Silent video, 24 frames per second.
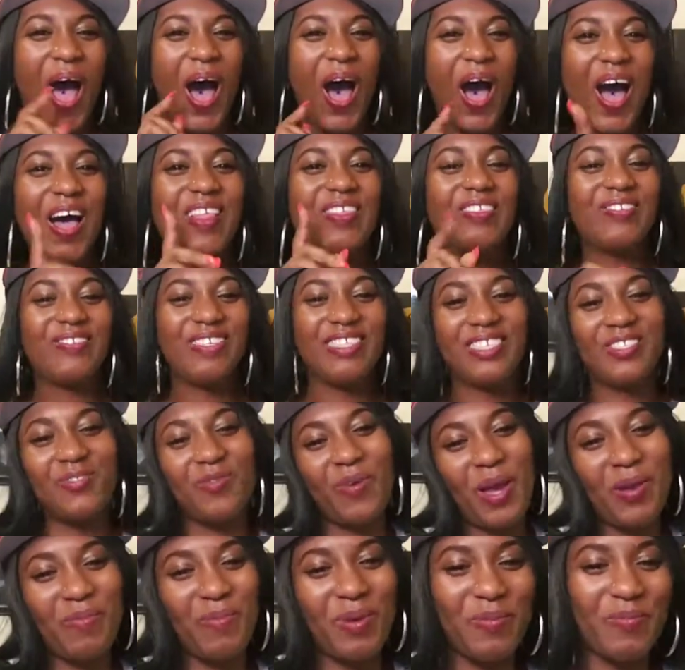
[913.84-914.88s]
Other reason
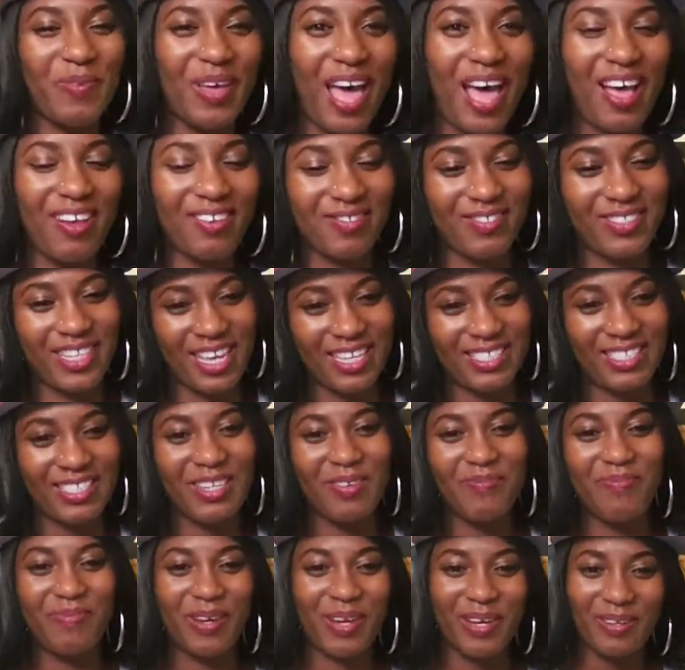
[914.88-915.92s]
why people have sex
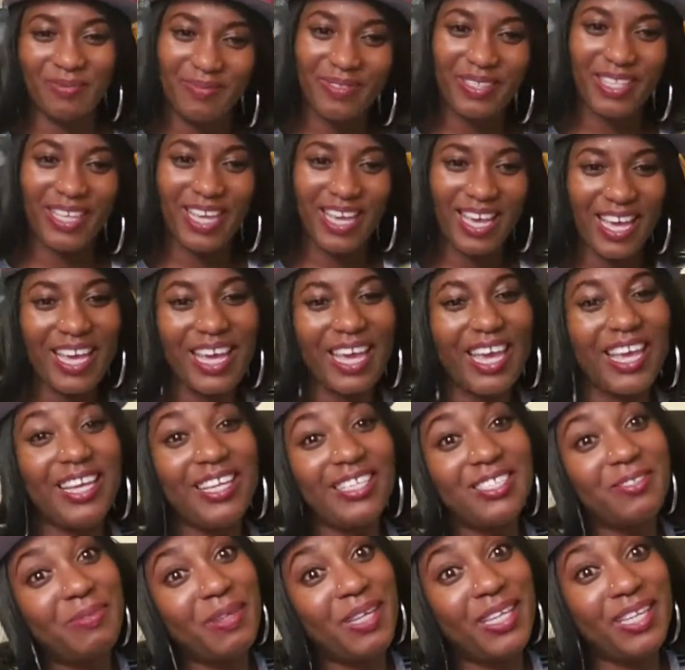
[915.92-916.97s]
in public
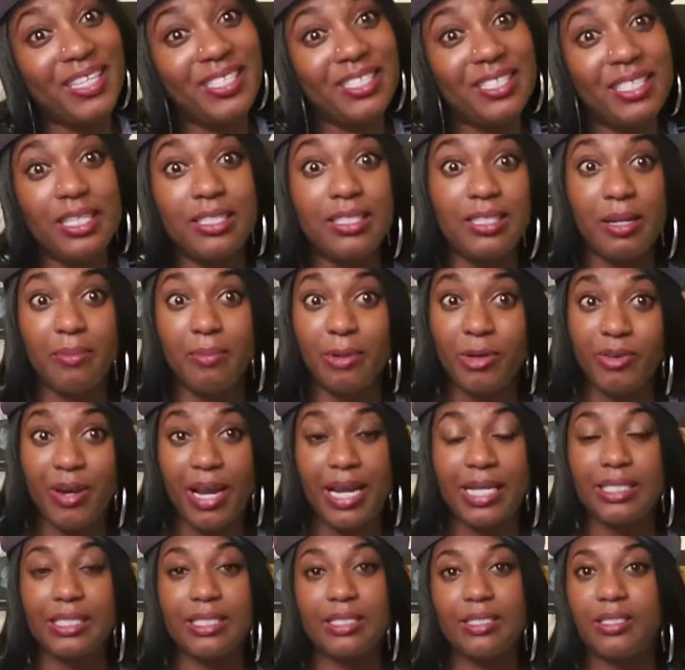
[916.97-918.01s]
is because it's
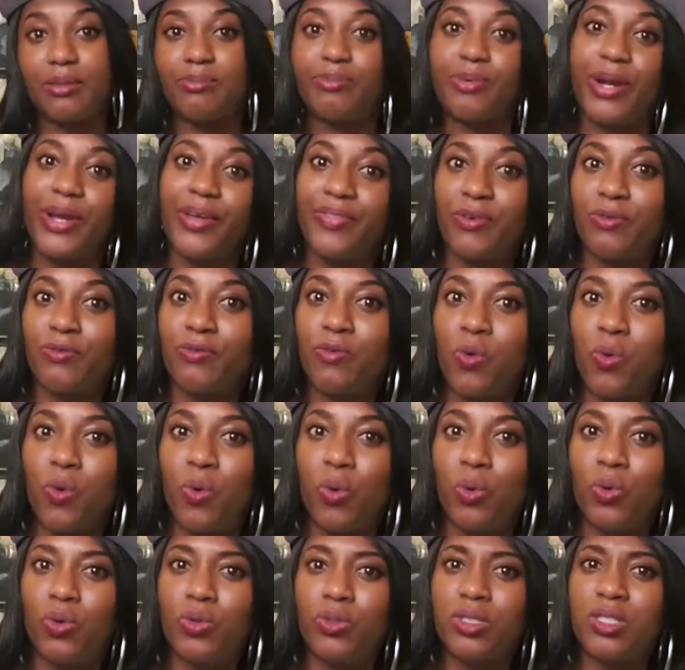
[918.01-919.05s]
liberating to break the
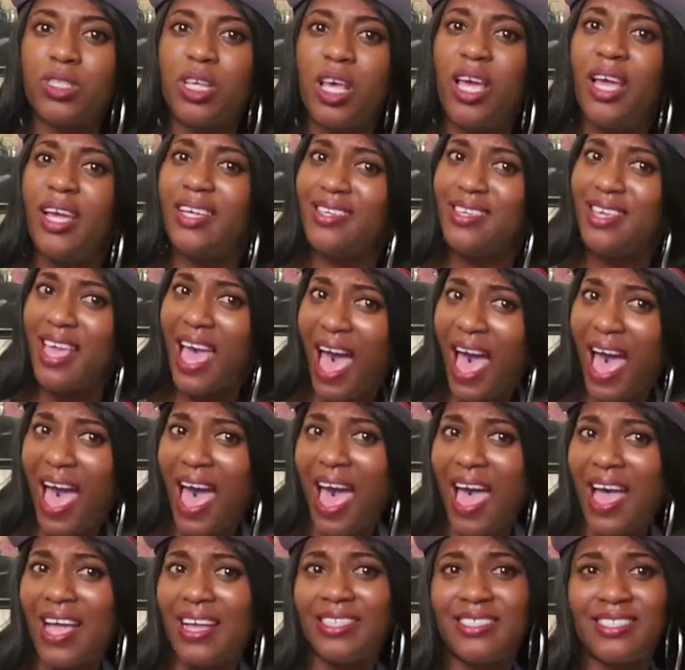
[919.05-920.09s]
rules.
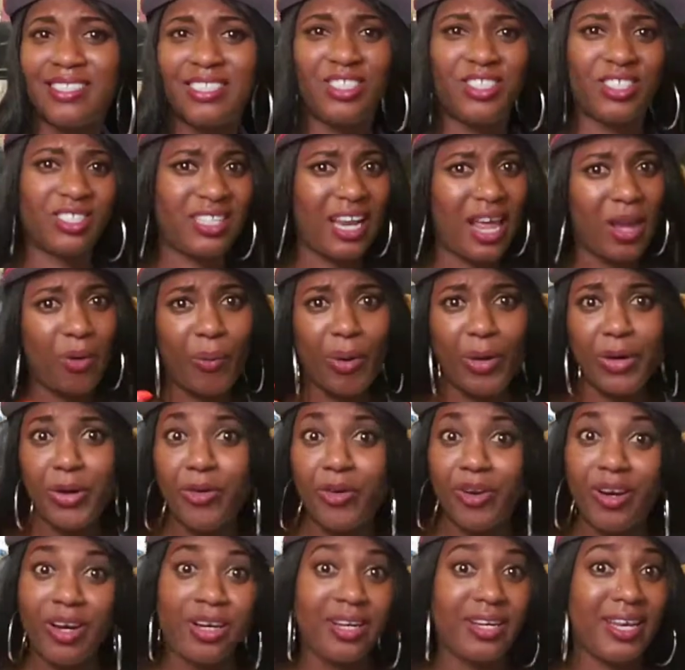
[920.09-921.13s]
Yes, just like when
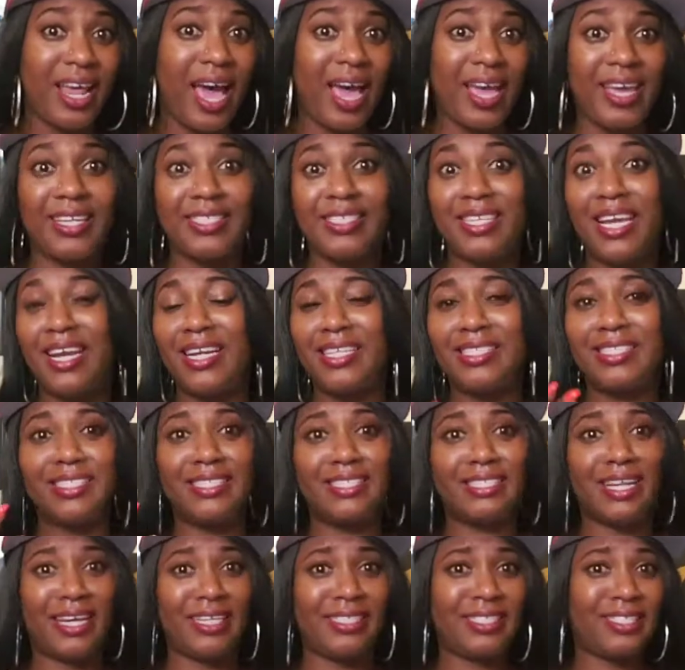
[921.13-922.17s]
you're on a diet and it's
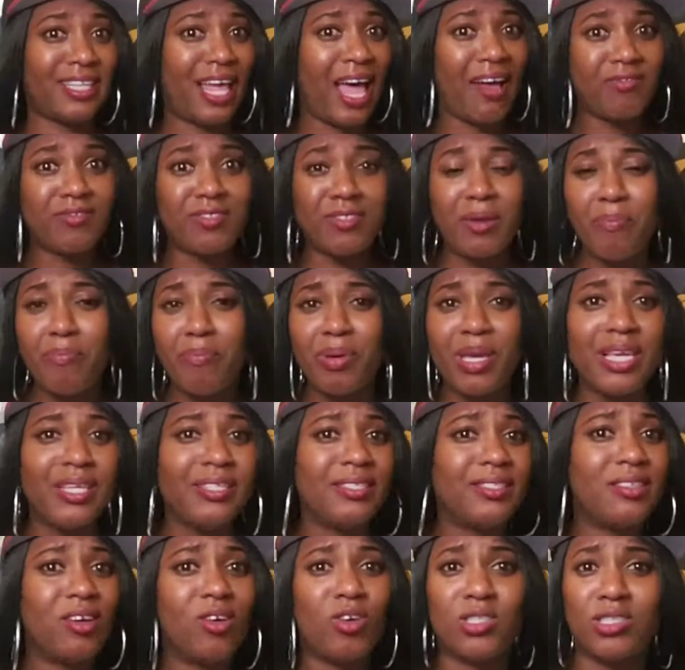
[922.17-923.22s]
nice to have some
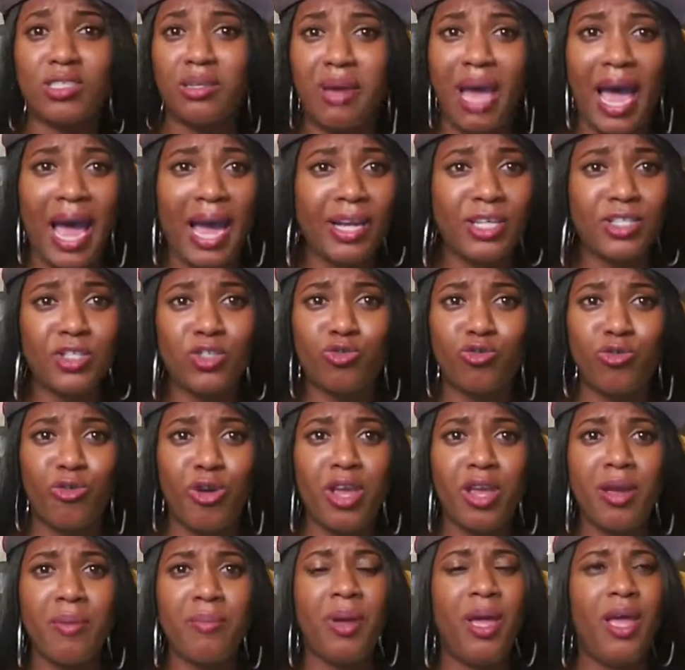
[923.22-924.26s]
pizza or some ice
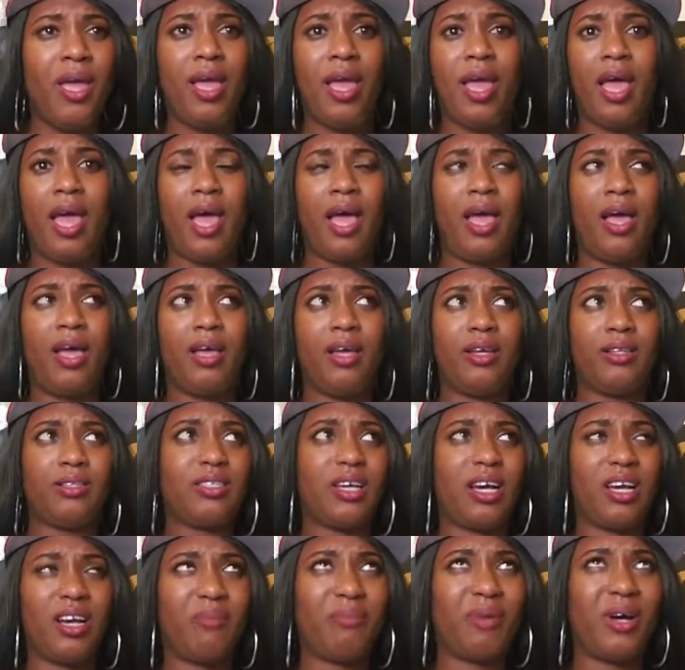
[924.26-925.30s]
cream.
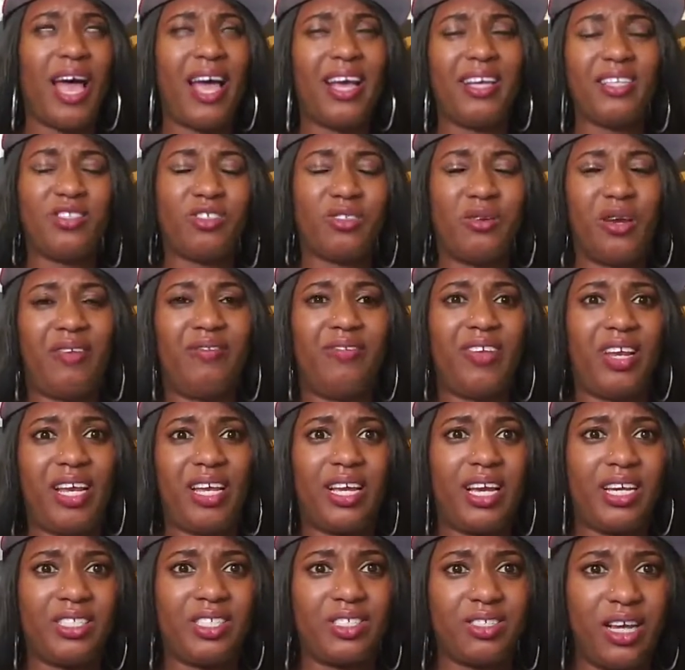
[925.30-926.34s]
Talking about ice cream, I feel like
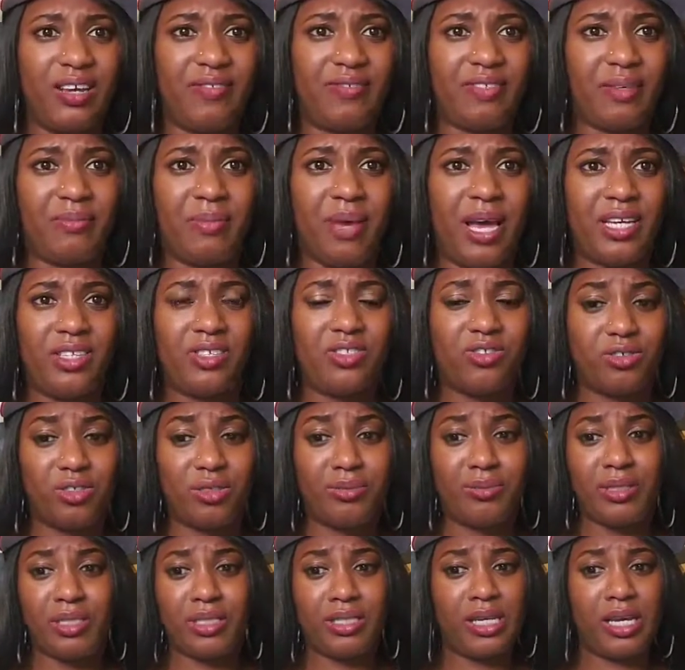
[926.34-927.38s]
I should have some ice
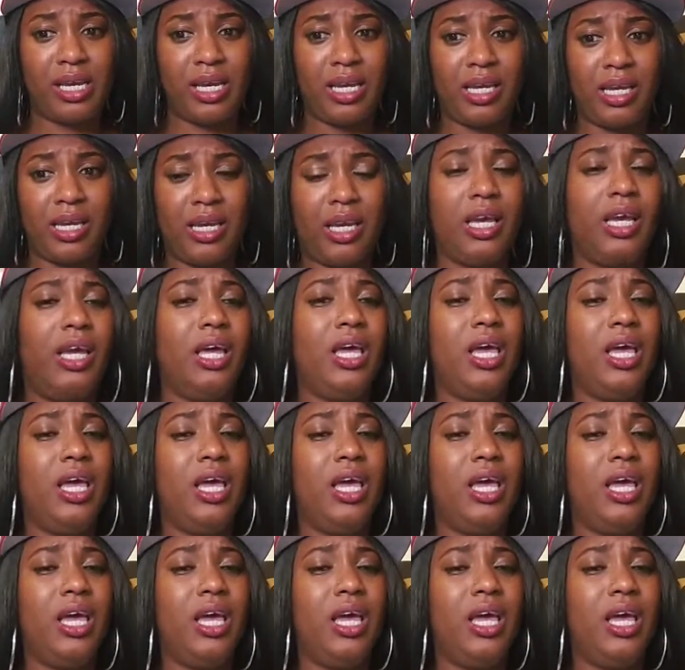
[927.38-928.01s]
cream tonight.